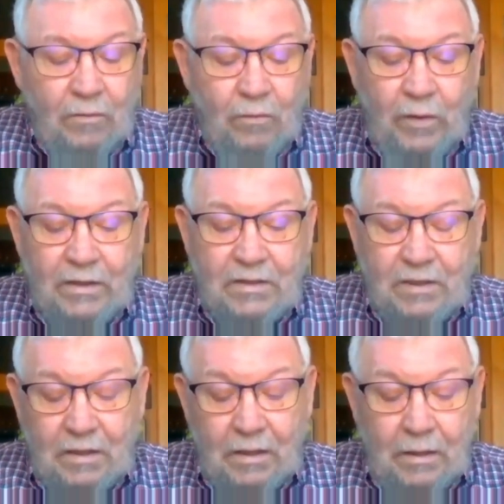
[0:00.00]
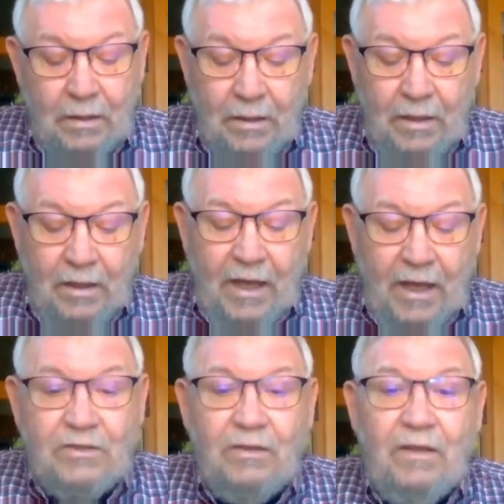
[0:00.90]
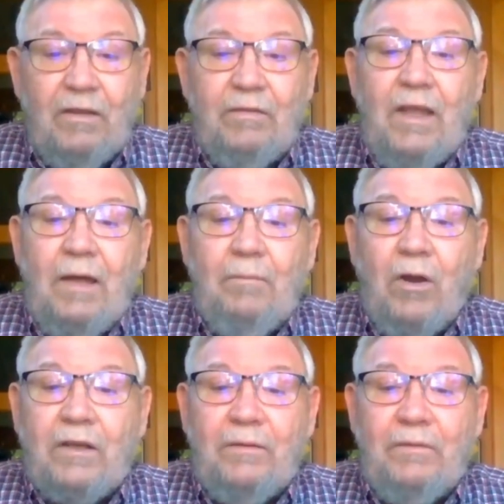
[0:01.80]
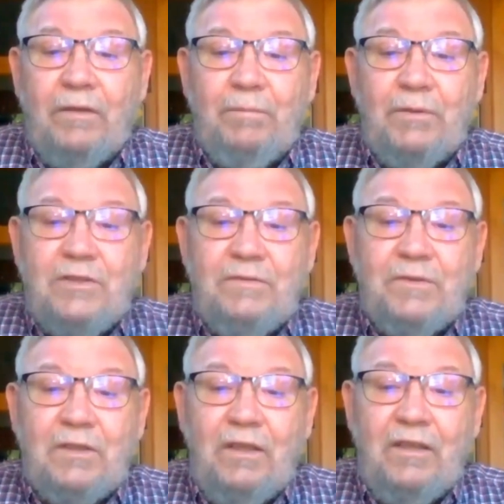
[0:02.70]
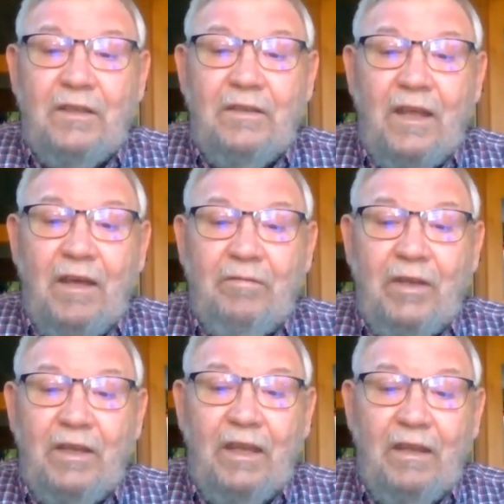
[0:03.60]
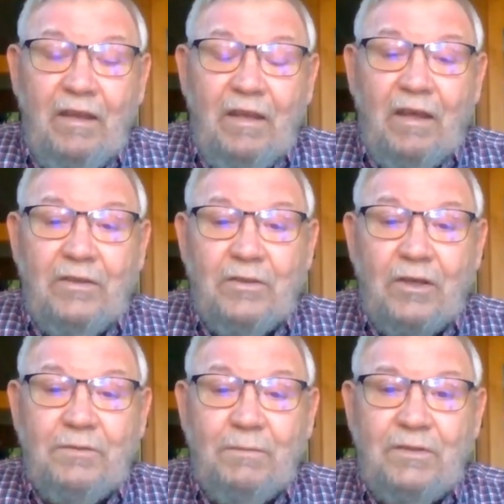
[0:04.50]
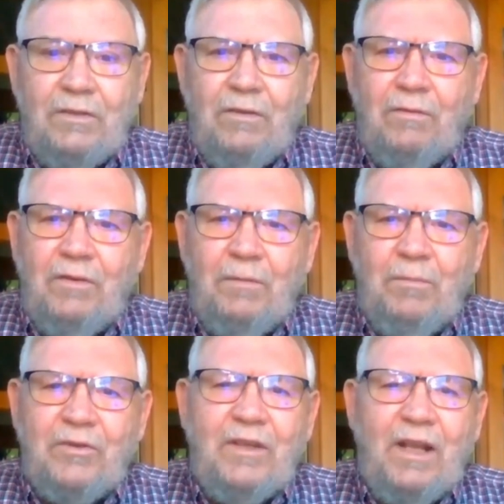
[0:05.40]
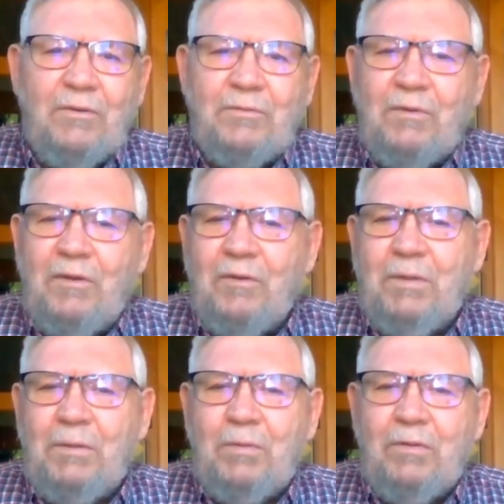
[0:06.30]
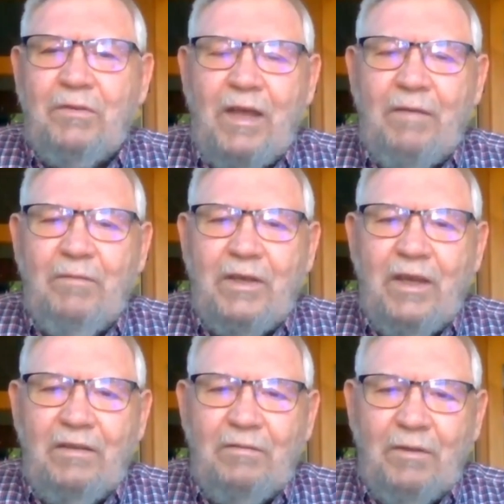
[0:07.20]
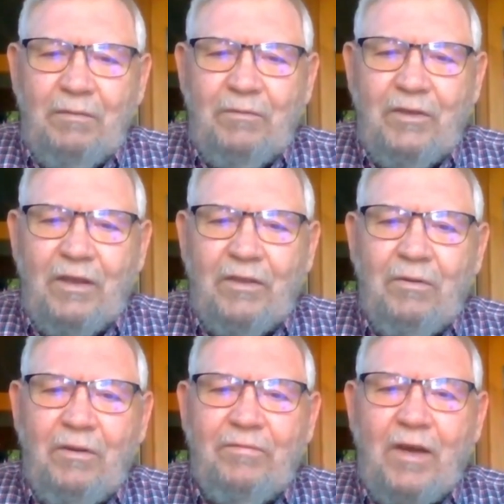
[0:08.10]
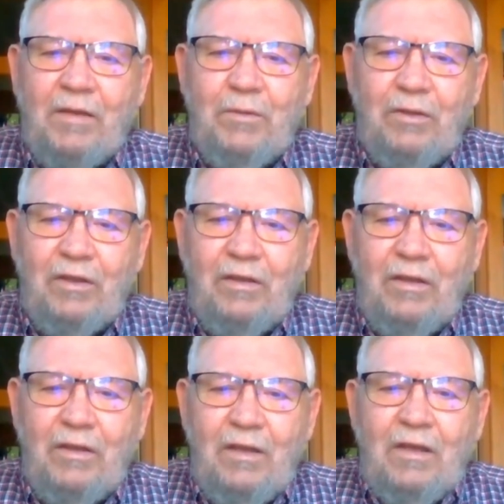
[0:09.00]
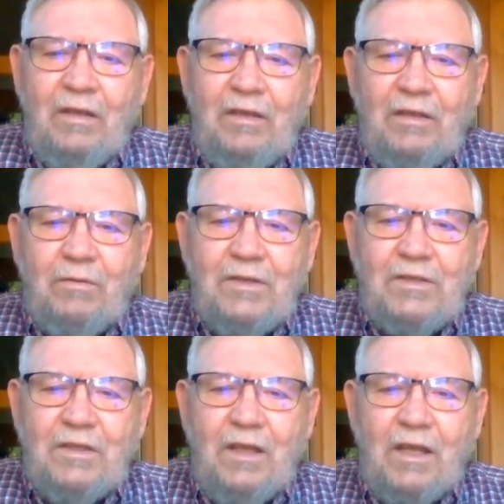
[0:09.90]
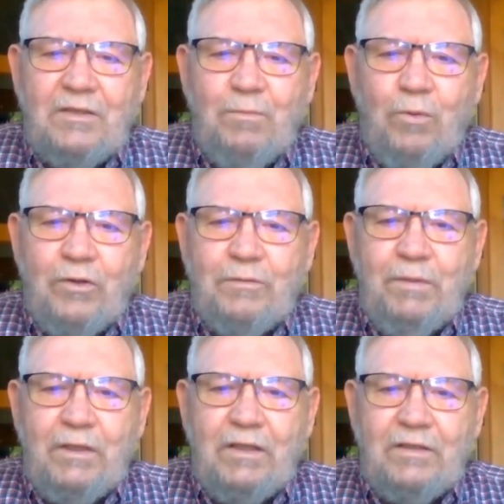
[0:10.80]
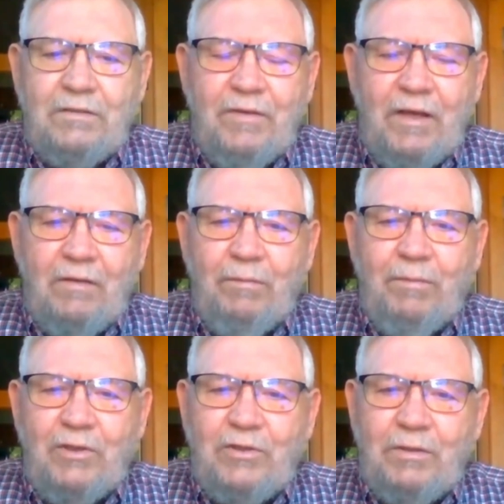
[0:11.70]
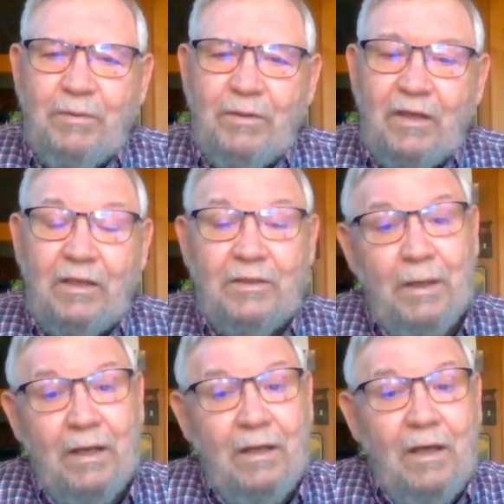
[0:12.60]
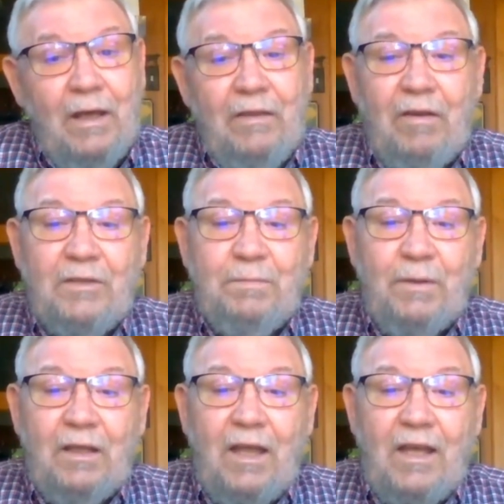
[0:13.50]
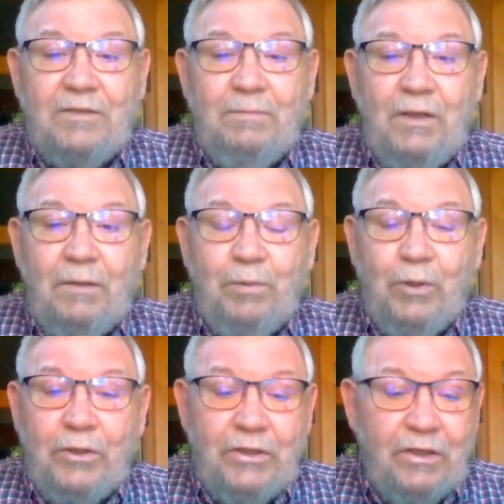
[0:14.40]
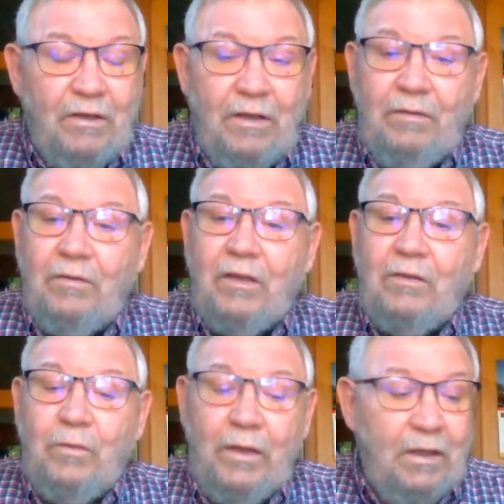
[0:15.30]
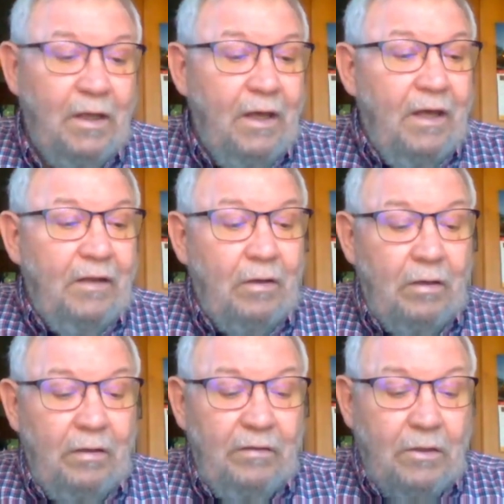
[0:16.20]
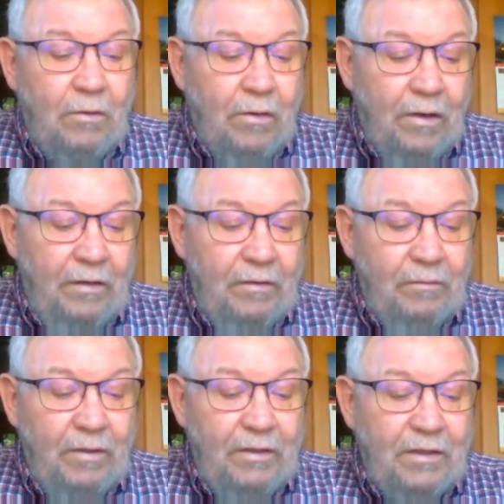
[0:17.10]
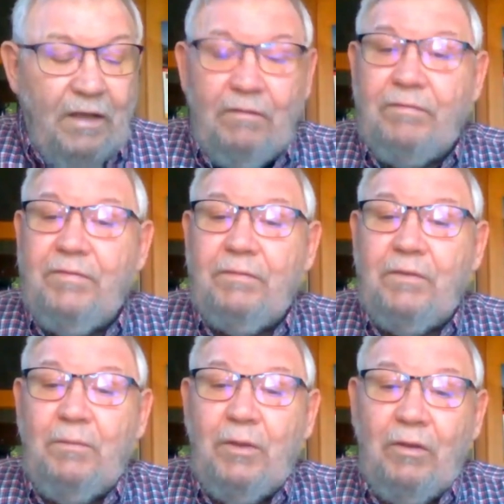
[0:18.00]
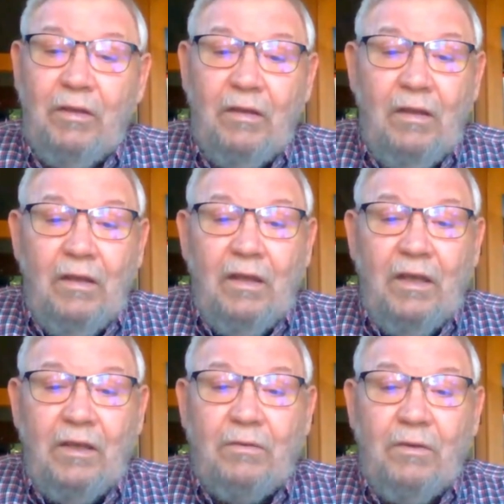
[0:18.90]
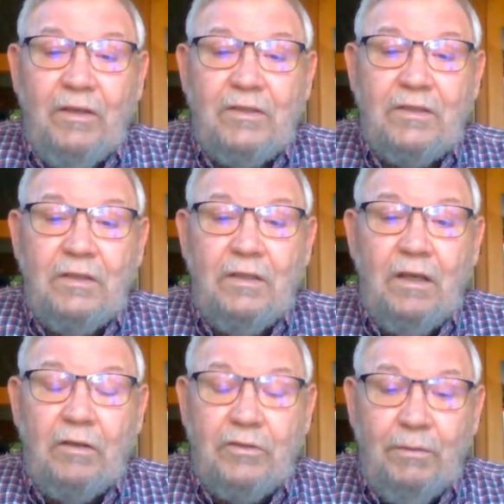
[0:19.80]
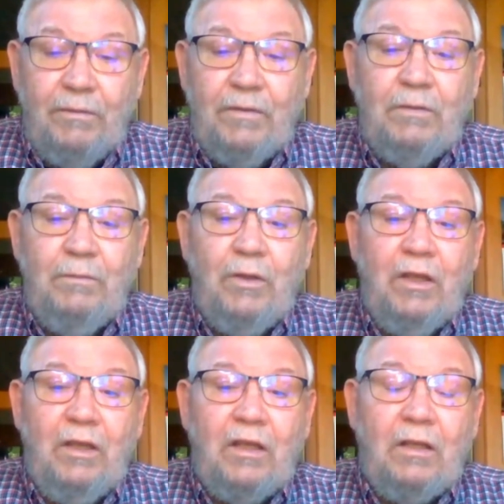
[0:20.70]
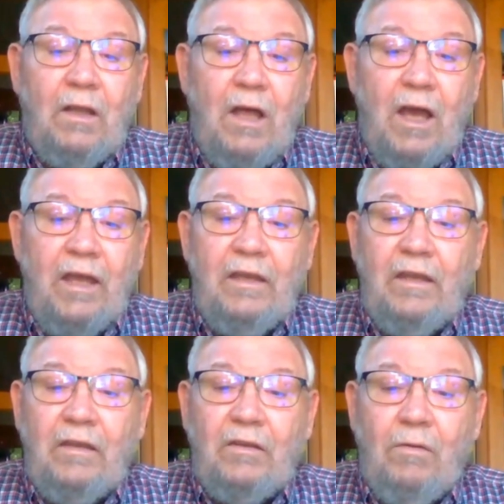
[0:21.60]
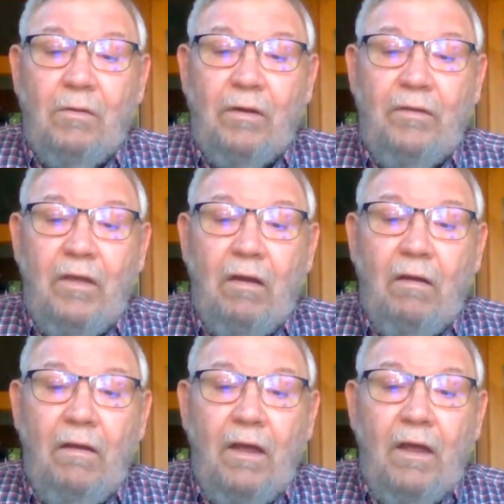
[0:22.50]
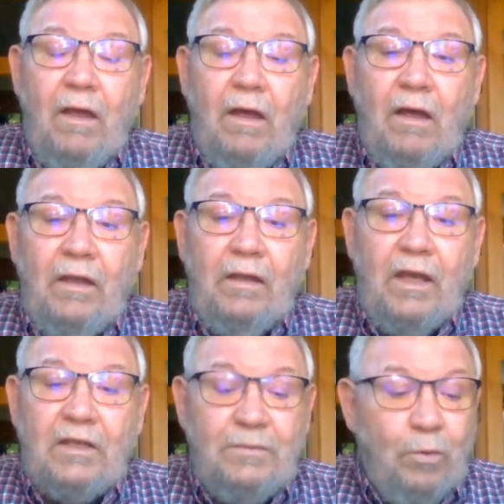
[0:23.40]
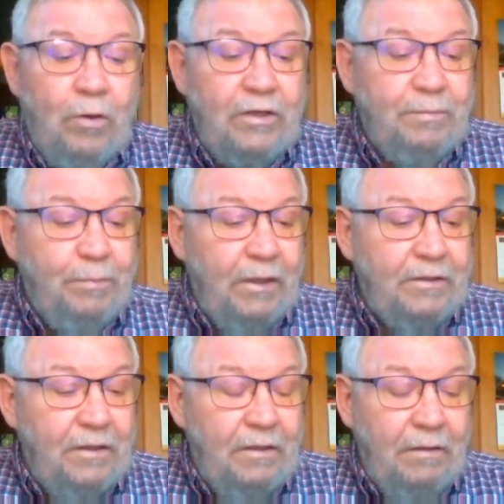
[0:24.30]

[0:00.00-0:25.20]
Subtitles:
Wheat, actually, that market specifically didn't have any adjustments in the numbers, and I was one of the people that's advocating we see a 35 million decrease in exports because of how we've been shipping things. But there has been a last-minute push on wheat. Now, on the corn, we did have a 50 million increase, 50 million decline in corn there in exports, but